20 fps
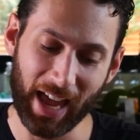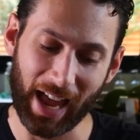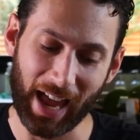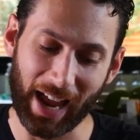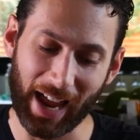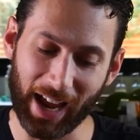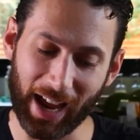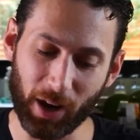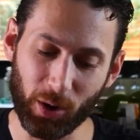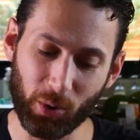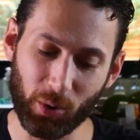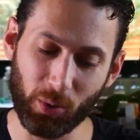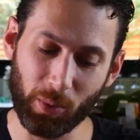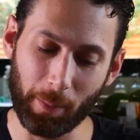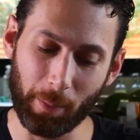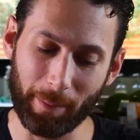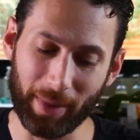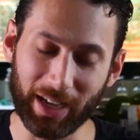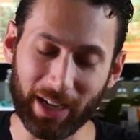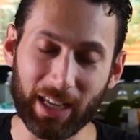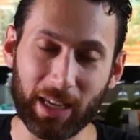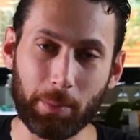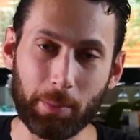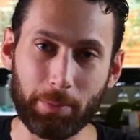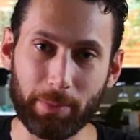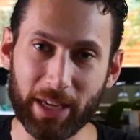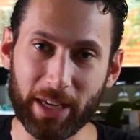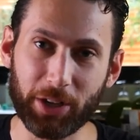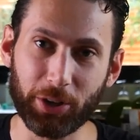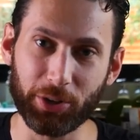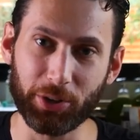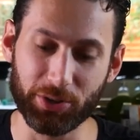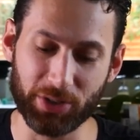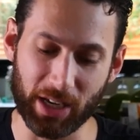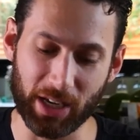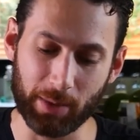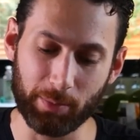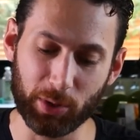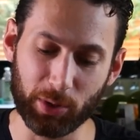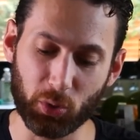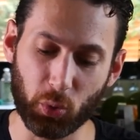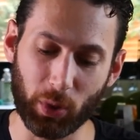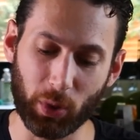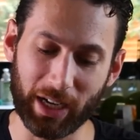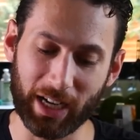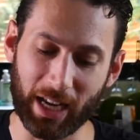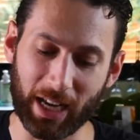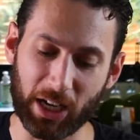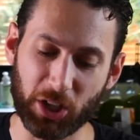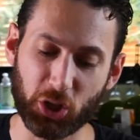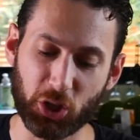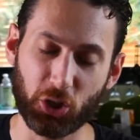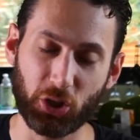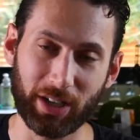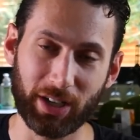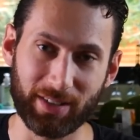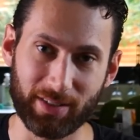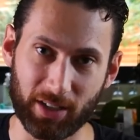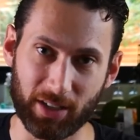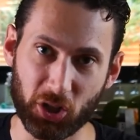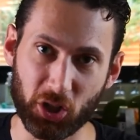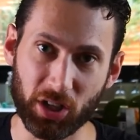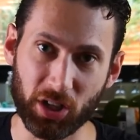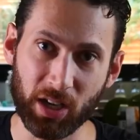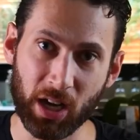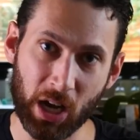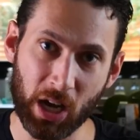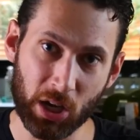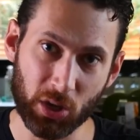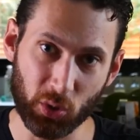how many meters in between each transition.